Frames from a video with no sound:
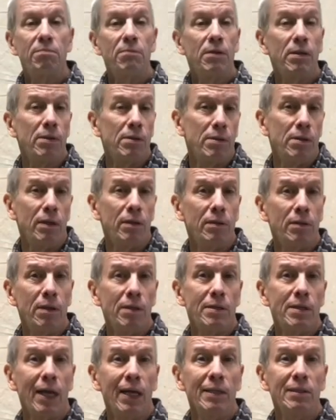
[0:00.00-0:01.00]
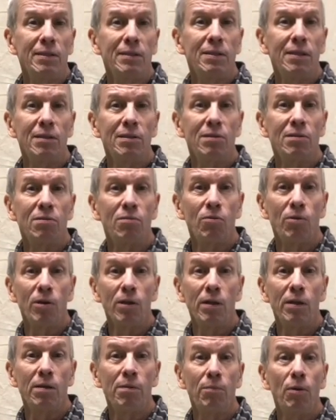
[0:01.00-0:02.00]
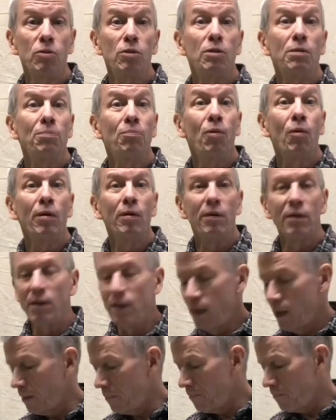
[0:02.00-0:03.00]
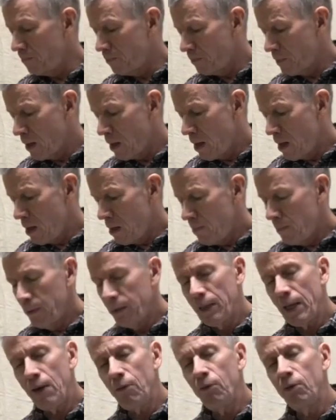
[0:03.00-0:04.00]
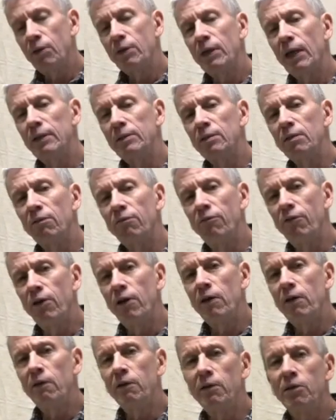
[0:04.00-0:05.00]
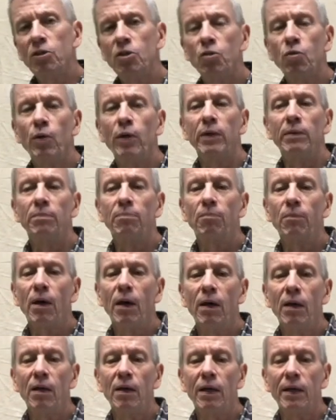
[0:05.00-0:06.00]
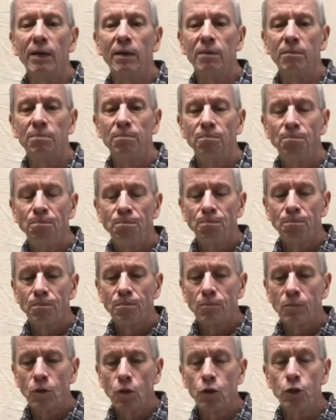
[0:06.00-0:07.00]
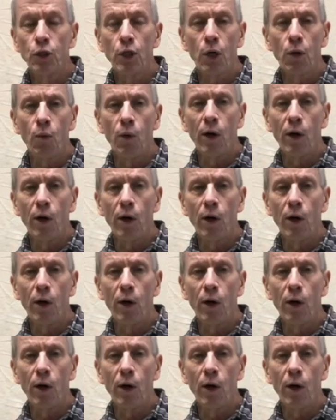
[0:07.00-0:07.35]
the taste is really the most important thing. But that one tasted very sweet, kind of like sugar